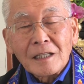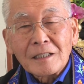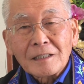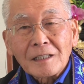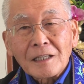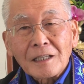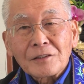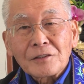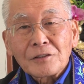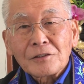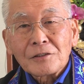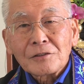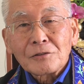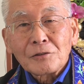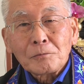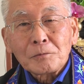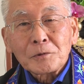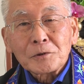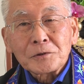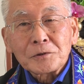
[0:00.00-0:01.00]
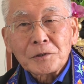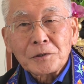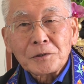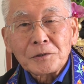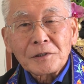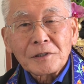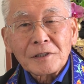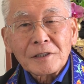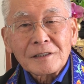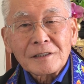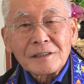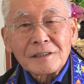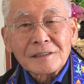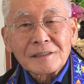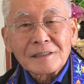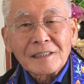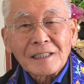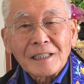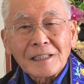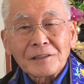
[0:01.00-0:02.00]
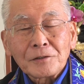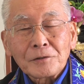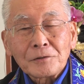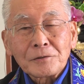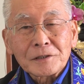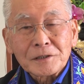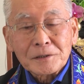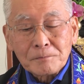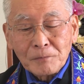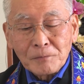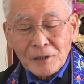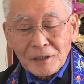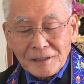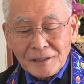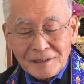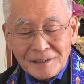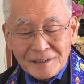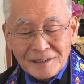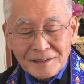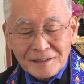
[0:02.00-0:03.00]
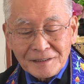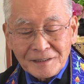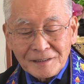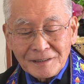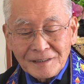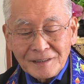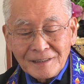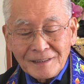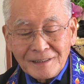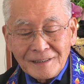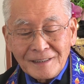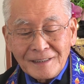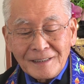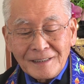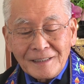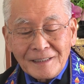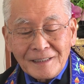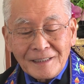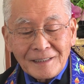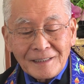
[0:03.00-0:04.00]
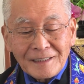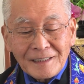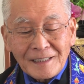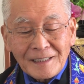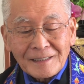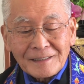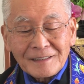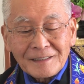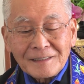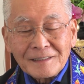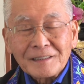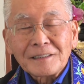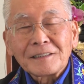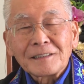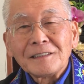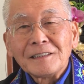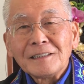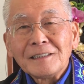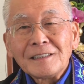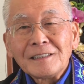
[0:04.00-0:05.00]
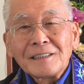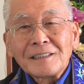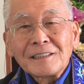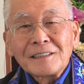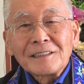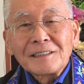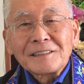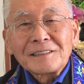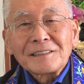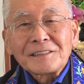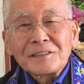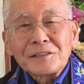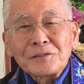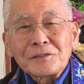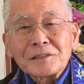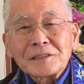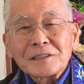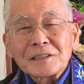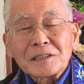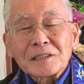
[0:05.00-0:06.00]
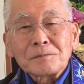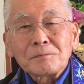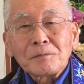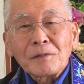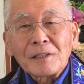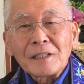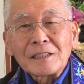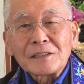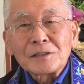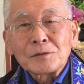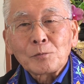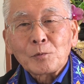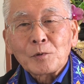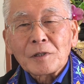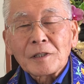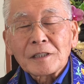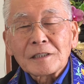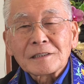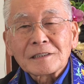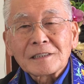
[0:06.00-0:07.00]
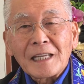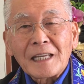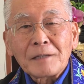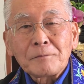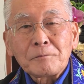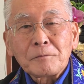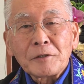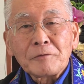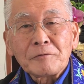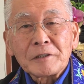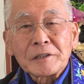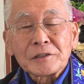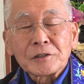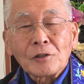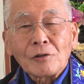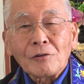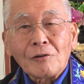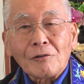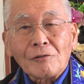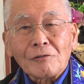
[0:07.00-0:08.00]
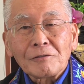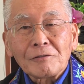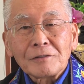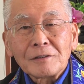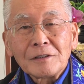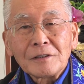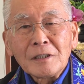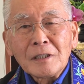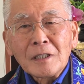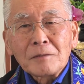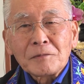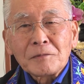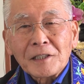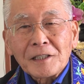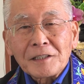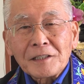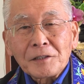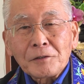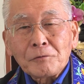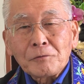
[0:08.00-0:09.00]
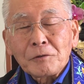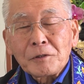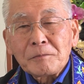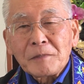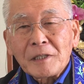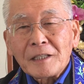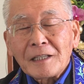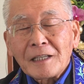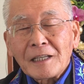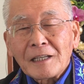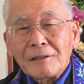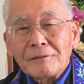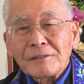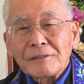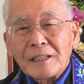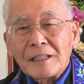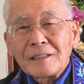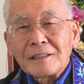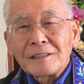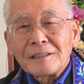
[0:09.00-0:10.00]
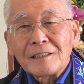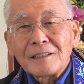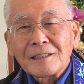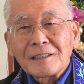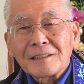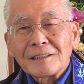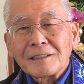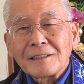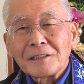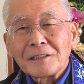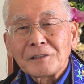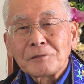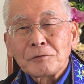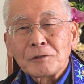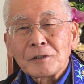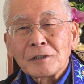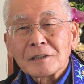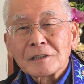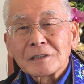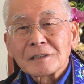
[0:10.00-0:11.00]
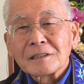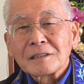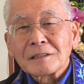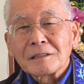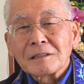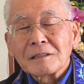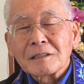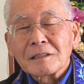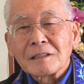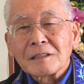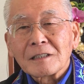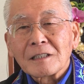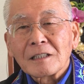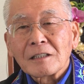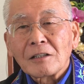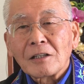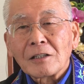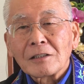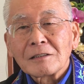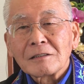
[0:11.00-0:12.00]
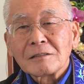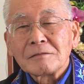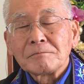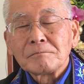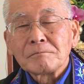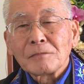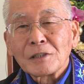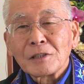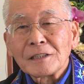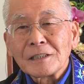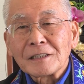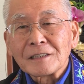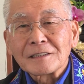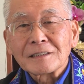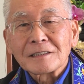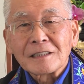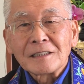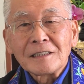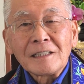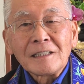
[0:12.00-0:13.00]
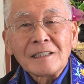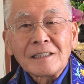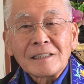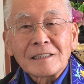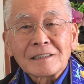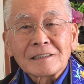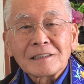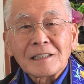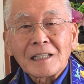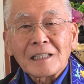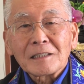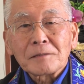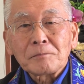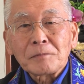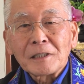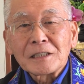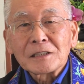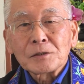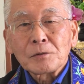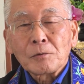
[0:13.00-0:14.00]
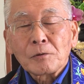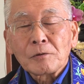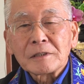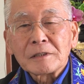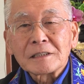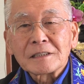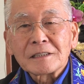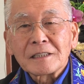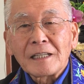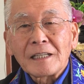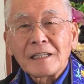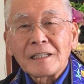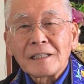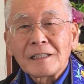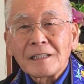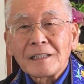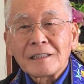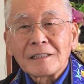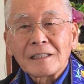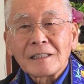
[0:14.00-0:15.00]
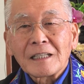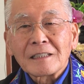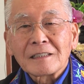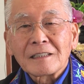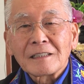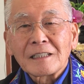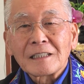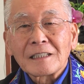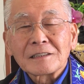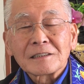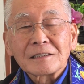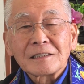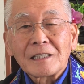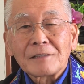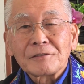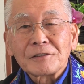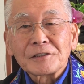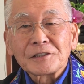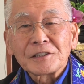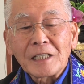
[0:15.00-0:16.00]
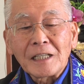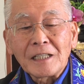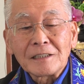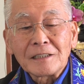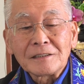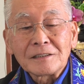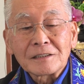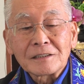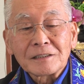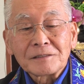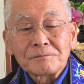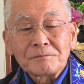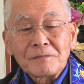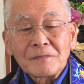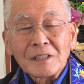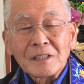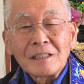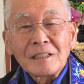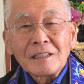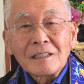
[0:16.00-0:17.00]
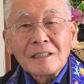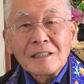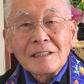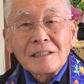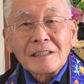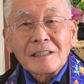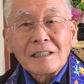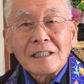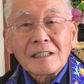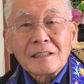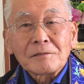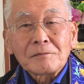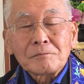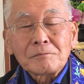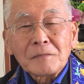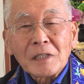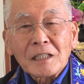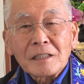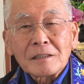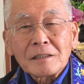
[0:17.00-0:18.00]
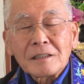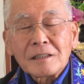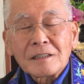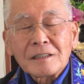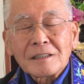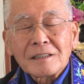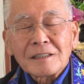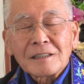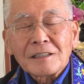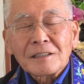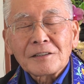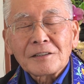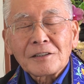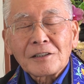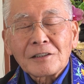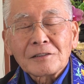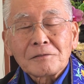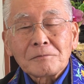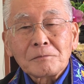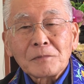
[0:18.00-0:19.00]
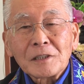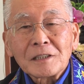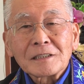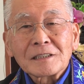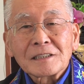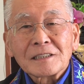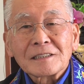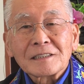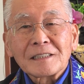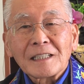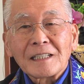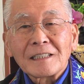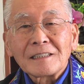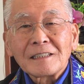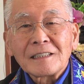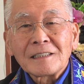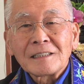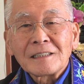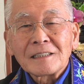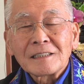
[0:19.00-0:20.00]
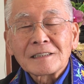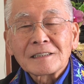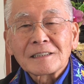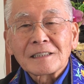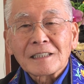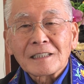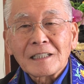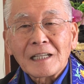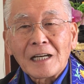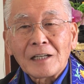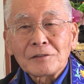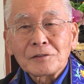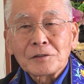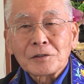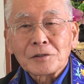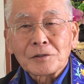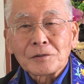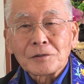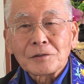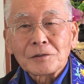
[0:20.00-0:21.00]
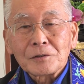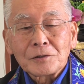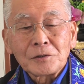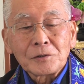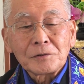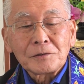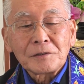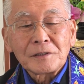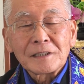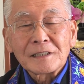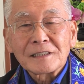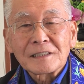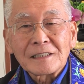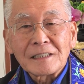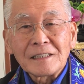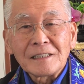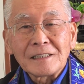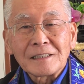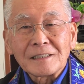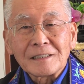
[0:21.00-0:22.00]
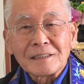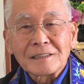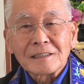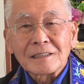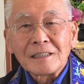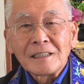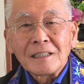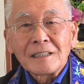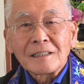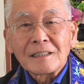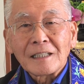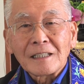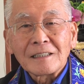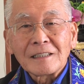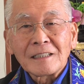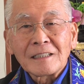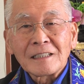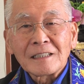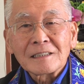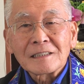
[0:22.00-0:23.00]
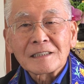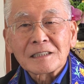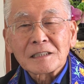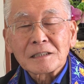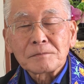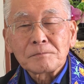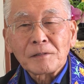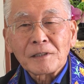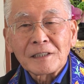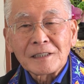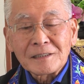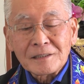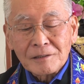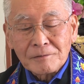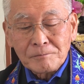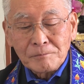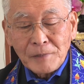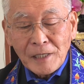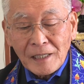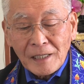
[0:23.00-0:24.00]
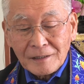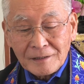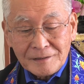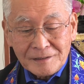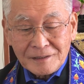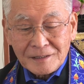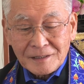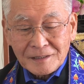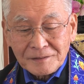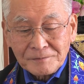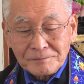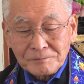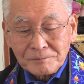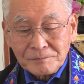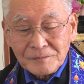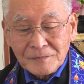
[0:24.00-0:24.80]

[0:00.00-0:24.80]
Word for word: And that third noble truth is that there is bliss, and that uh, there is this place where things can be resolved. But I think we may have a uh, unrealistic uh, thought in bliss. It's not a place where we stay and that things never change. That my uh, thought of bliss is that it is the counter to dis-ease, that it is this place of balance.